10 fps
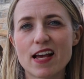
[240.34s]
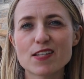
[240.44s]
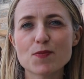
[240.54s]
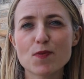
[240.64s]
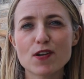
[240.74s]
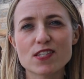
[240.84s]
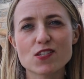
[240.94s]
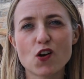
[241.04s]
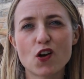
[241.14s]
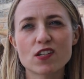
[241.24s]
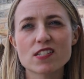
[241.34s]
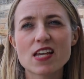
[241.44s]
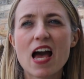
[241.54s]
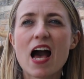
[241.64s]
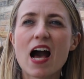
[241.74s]
Edinburgh in Scotland,
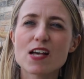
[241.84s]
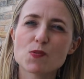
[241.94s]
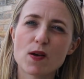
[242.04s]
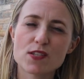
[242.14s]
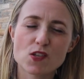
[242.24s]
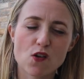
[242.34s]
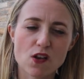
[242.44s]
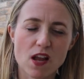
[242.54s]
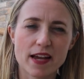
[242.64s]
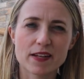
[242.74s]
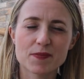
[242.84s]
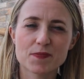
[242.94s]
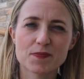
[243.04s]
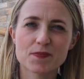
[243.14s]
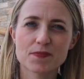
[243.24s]
as well as online.
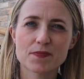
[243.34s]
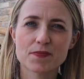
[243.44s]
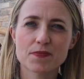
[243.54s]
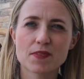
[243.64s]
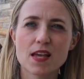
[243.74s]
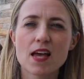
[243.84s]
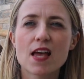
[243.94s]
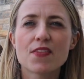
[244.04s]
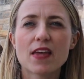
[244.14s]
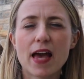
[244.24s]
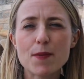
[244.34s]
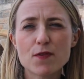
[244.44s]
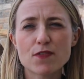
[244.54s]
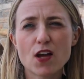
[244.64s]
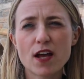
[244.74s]
The aim
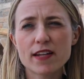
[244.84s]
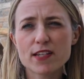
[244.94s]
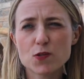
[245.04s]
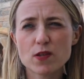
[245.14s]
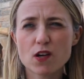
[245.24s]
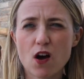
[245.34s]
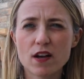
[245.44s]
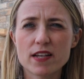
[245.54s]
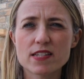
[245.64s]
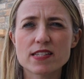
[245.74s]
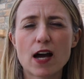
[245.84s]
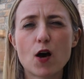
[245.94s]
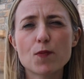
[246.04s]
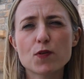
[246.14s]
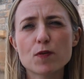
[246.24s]
of Learn English with Carly is to
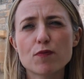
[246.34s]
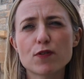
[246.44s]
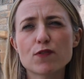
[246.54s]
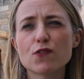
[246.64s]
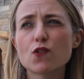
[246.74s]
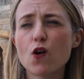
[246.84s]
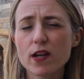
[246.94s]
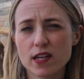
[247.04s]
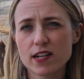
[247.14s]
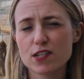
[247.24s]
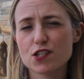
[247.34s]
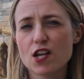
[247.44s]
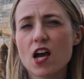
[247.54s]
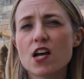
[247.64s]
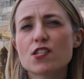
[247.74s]
help you improve your English
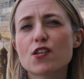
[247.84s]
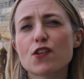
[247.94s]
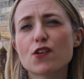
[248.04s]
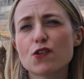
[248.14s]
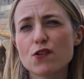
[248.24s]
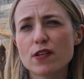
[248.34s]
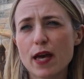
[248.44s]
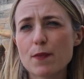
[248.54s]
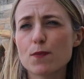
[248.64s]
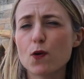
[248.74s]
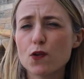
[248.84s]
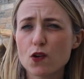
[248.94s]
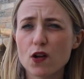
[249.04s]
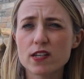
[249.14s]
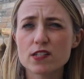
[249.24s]
so that you gain more
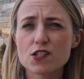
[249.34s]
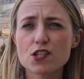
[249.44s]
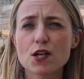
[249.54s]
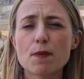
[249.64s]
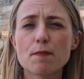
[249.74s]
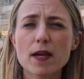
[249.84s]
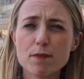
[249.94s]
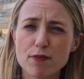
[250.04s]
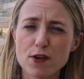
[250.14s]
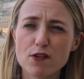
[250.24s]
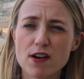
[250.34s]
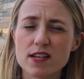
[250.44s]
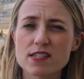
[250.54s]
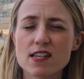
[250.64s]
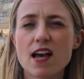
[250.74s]
knowledge, make
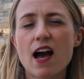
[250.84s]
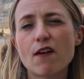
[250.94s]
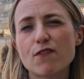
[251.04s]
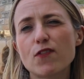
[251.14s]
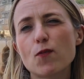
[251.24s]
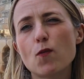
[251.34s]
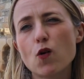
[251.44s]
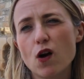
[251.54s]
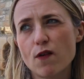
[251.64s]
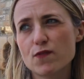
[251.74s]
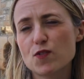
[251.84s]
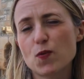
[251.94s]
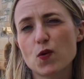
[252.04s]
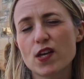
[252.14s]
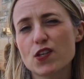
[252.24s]
progress, and feel more
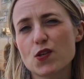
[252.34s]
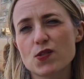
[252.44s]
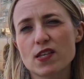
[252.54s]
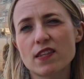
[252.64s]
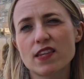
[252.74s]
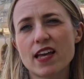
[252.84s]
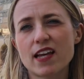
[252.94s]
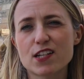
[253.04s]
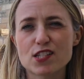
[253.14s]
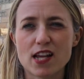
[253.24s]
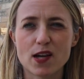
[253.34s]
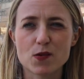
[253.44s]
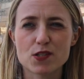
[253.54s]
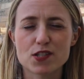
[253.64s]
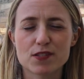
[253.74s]
comfortable in using the English
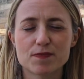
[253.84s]
language.